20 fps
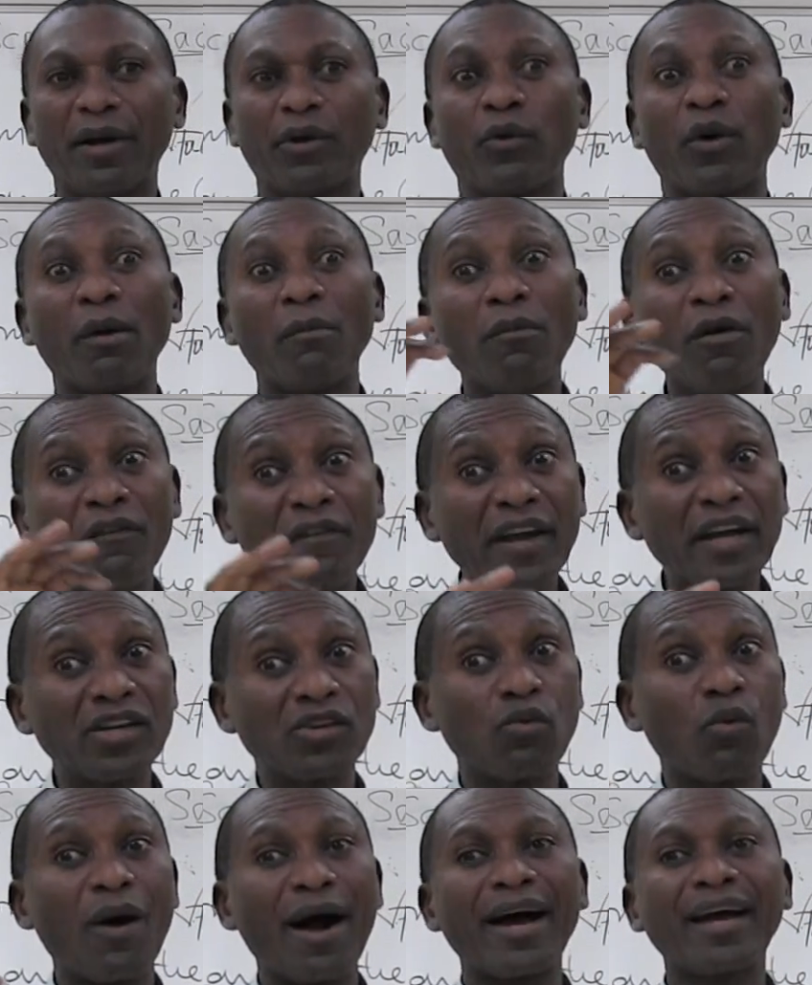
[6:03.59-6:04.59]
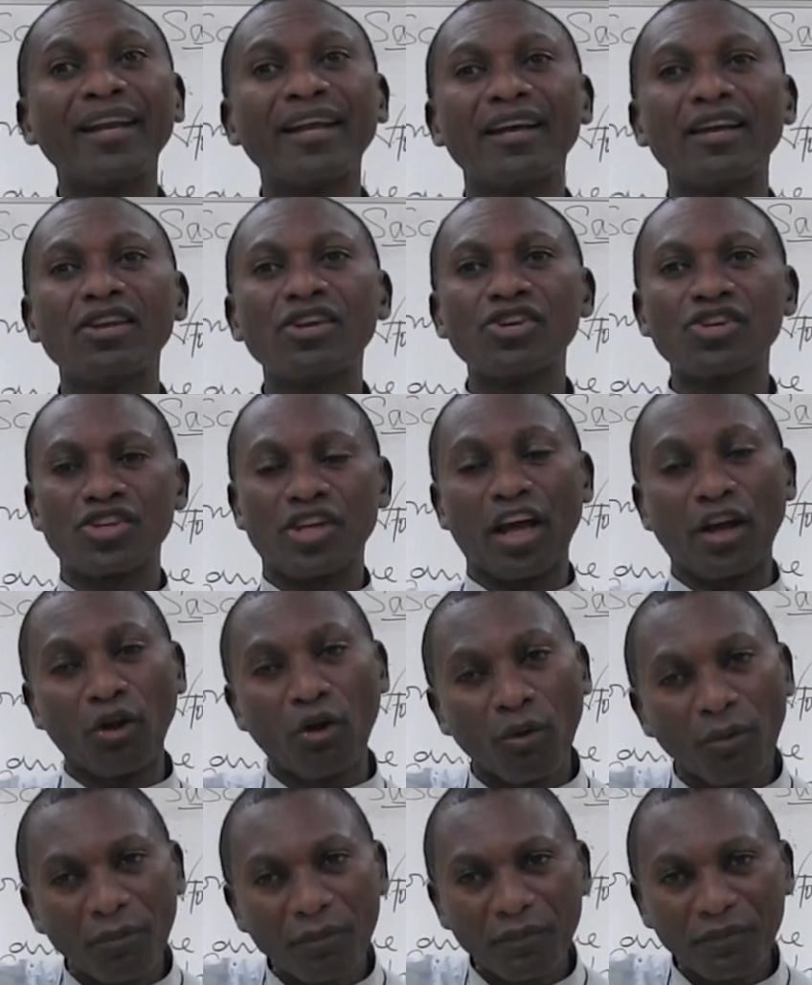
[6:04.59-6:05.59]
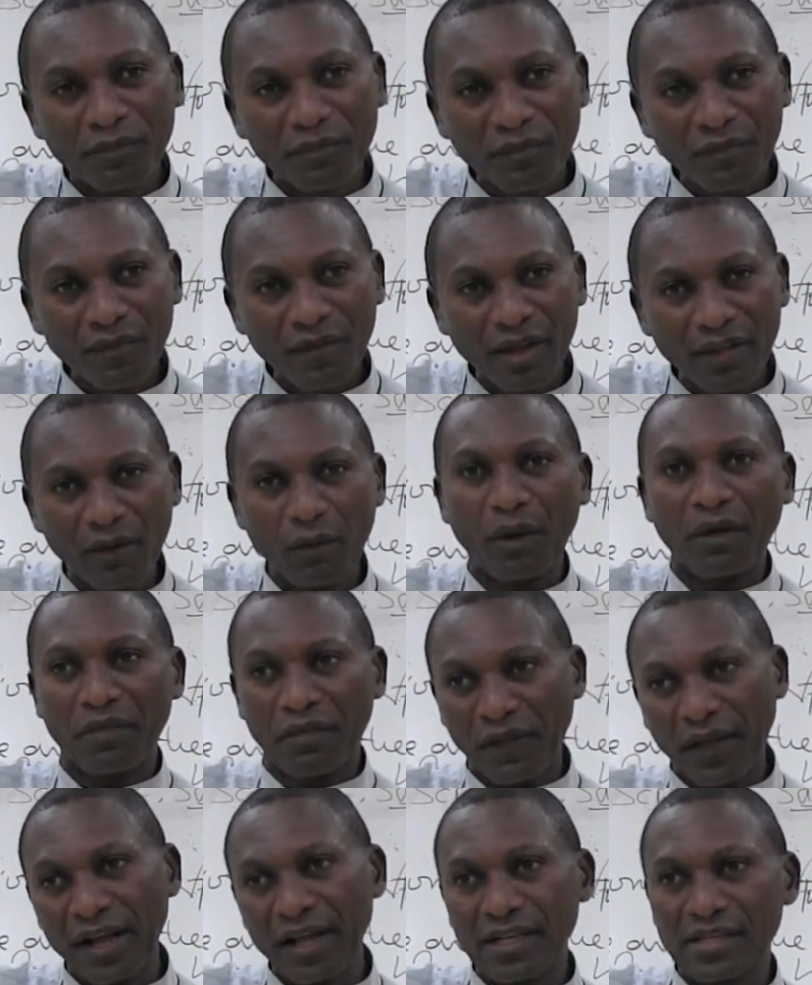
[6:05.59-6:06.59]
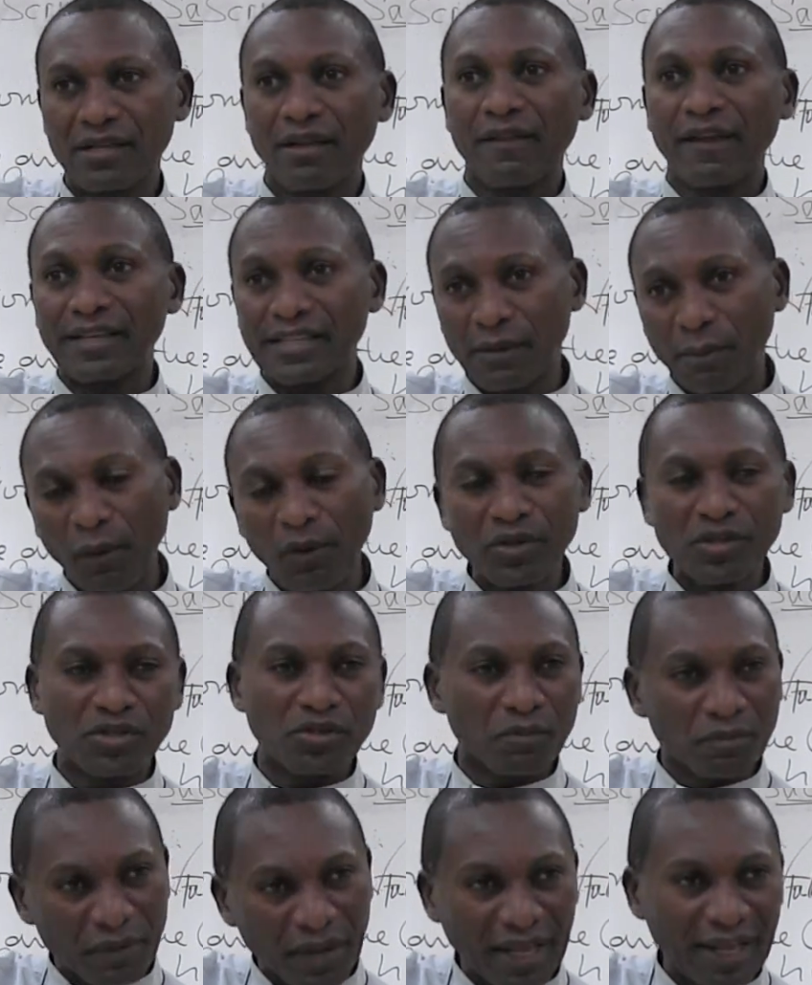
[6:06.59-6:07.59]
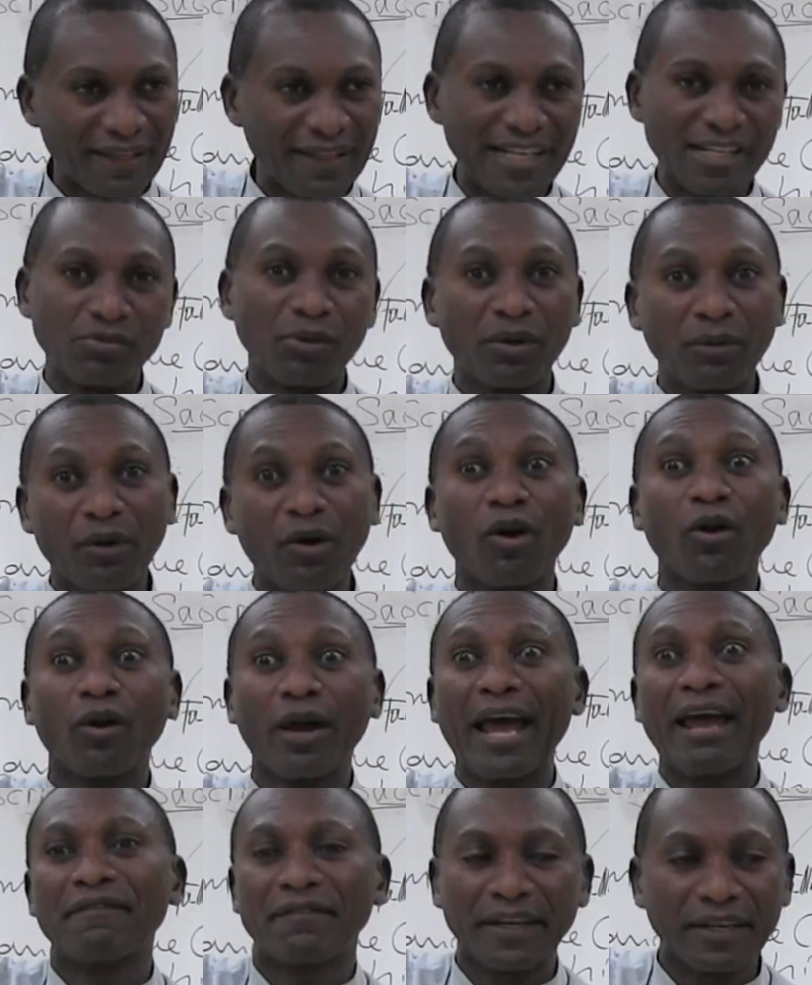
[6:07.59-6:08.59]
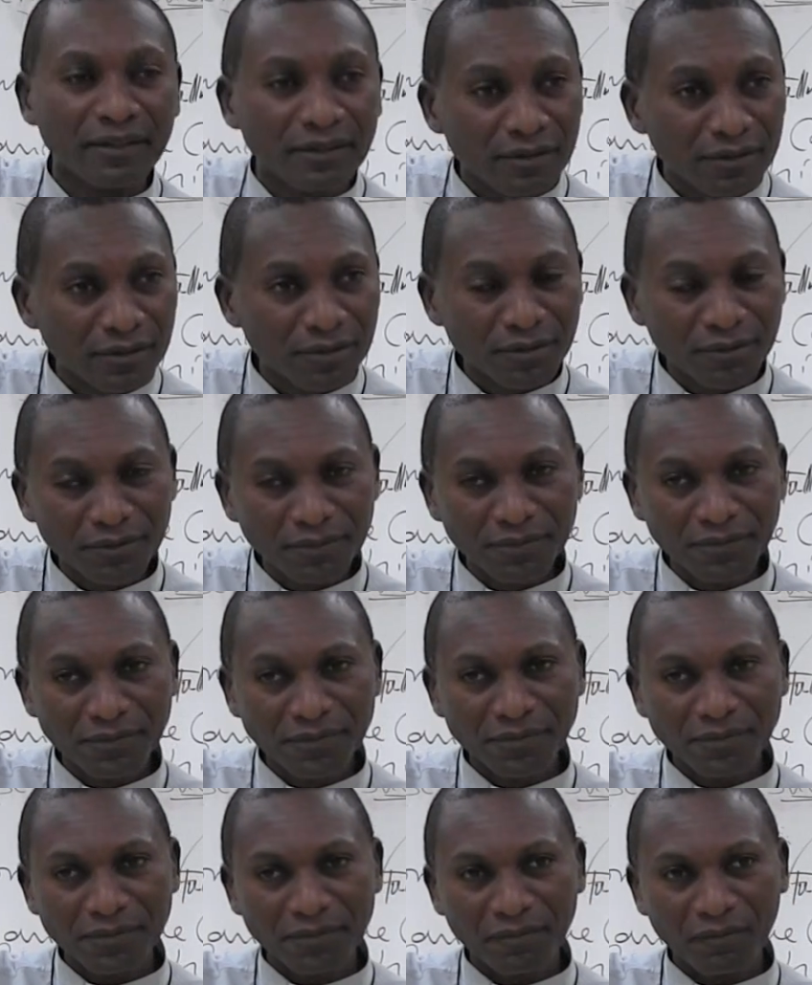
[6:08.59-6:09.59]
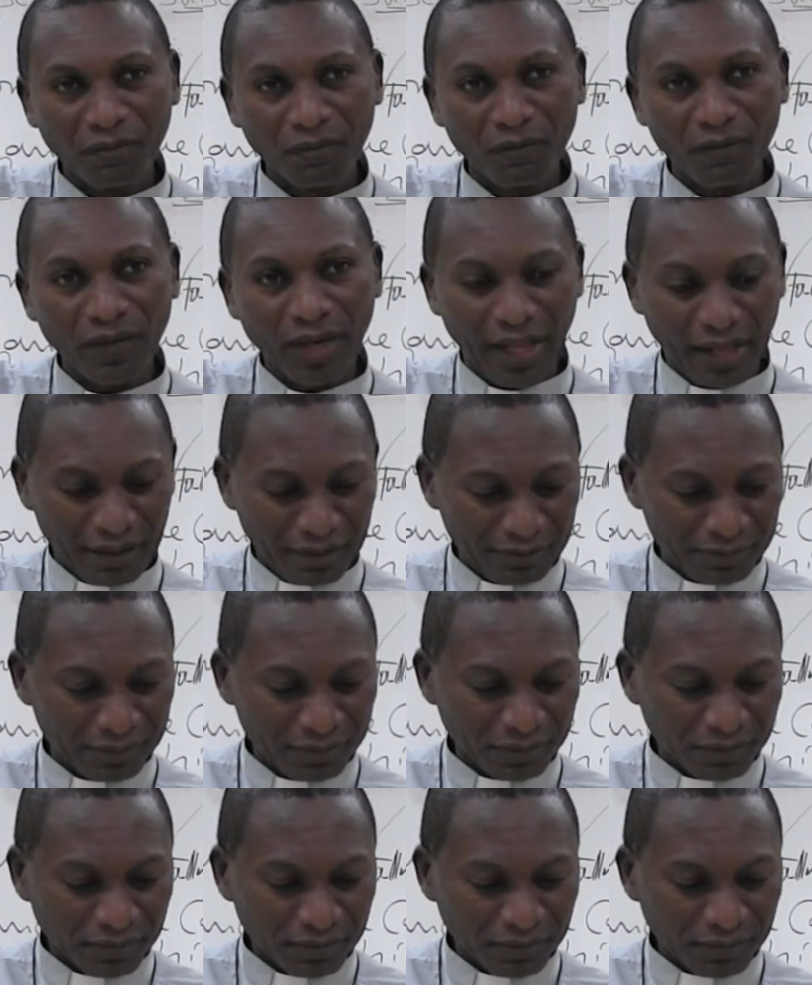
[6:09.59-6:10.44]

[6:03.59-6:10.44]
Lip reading: But we are moving toward shalom. The way things they are supposed to be. That's what we call heaven. Okay?